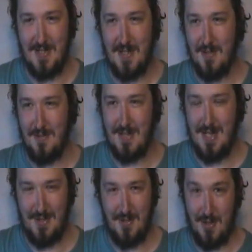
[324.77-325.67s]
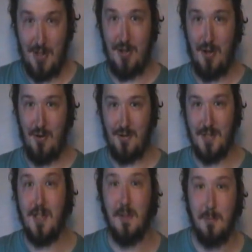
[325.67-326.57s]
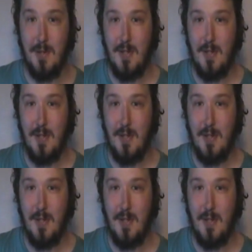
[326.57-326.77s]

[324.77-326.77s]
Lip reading: so that took a long time.